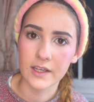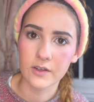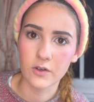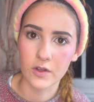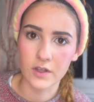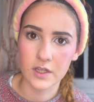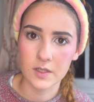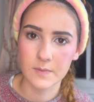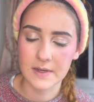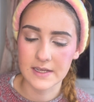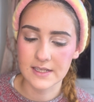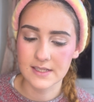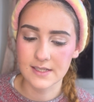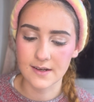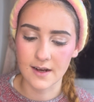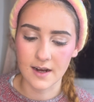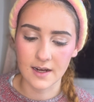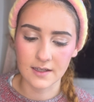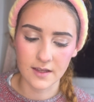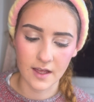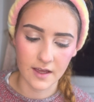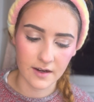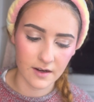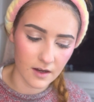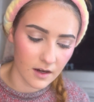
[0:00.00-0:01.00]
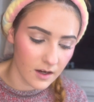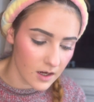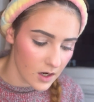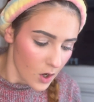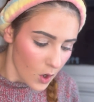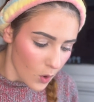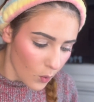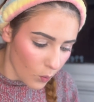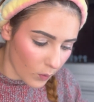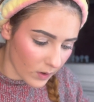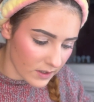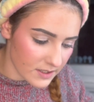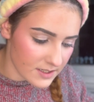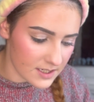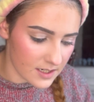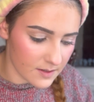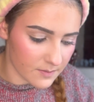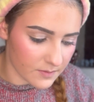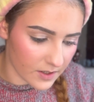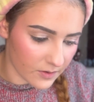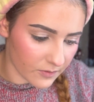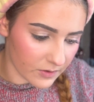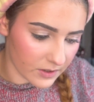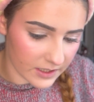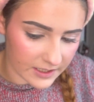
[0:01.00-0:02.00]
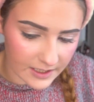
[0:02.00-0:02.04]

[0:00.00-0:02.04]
not the best at eyeliner, one tip that really